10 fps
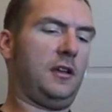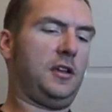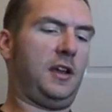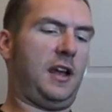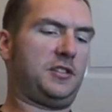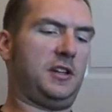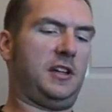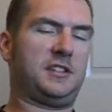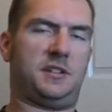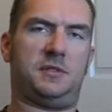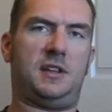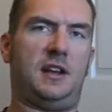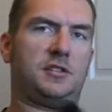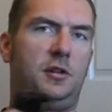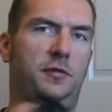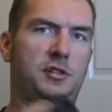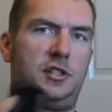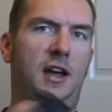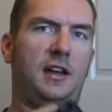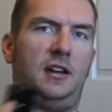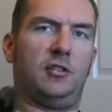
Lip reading: You can actually custom set it so shake it,